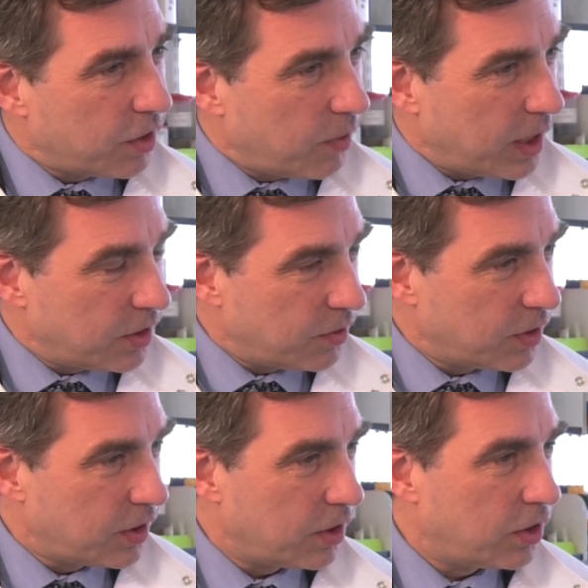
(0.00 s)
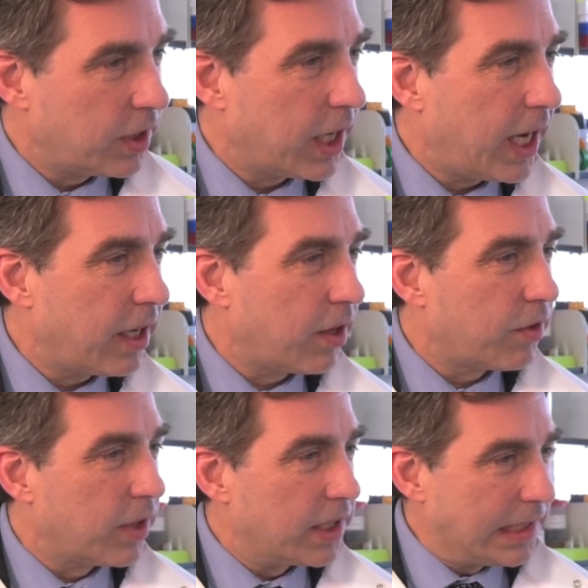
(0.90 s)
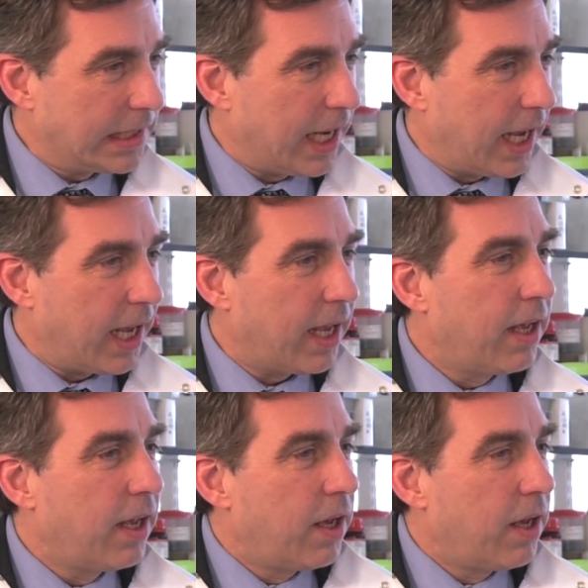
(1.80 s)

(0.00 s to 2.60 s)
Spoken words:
Arthritis Research UK and Arthritis Care